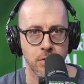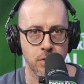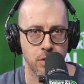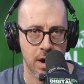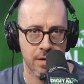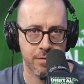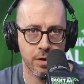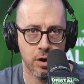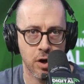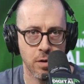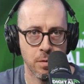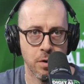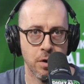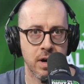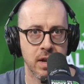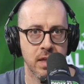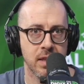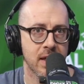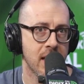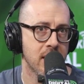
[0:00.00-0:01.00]
You have a
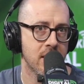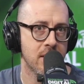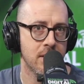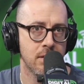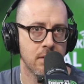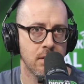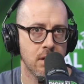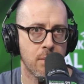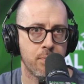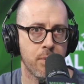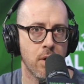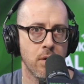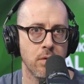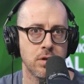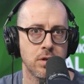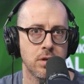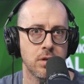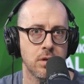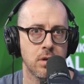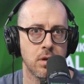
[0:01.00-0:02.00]
community-like
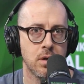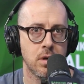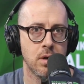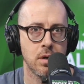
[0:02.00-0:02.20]
approach.